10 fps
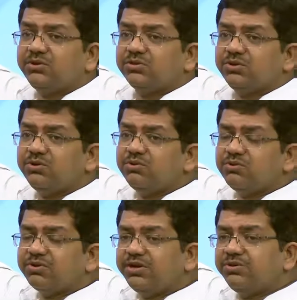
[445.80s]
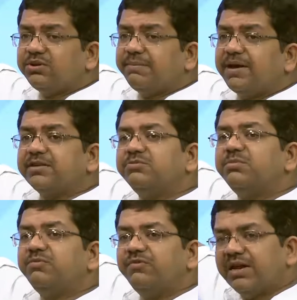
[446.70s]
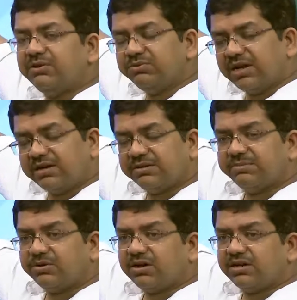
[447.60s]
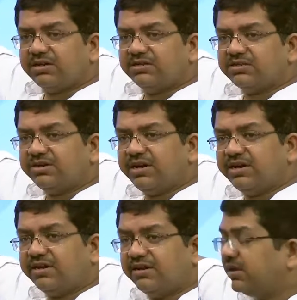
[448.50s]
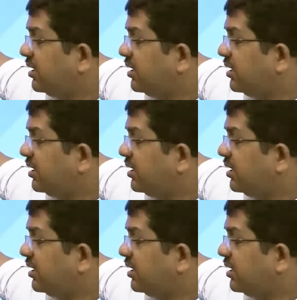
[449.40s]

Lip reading: so you look into the maximum value that a product is creating,